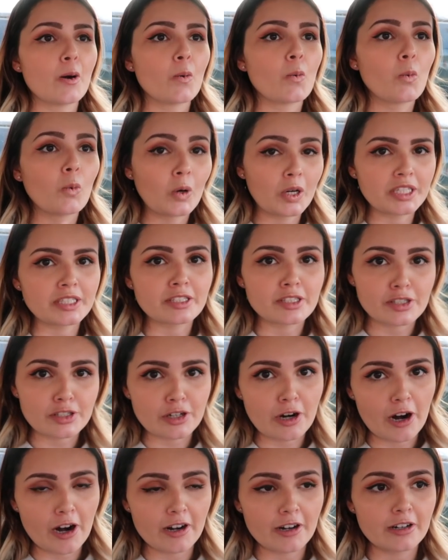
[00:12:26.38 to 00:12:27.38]
a one
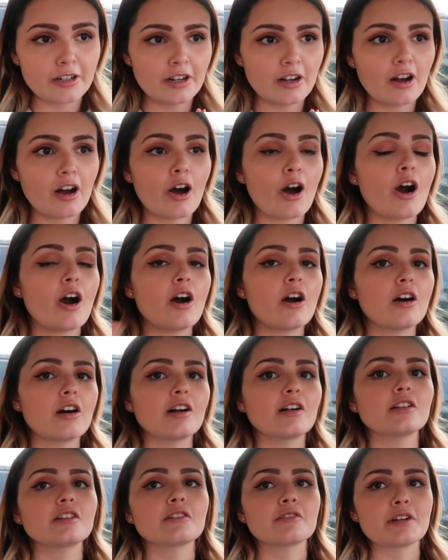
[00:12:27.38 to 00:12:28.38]
star
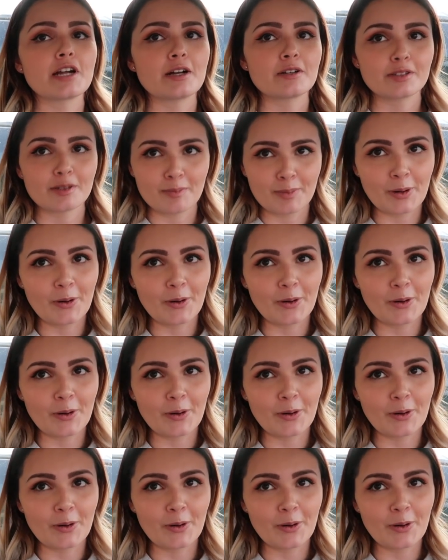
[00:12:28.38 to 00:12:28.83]
all around the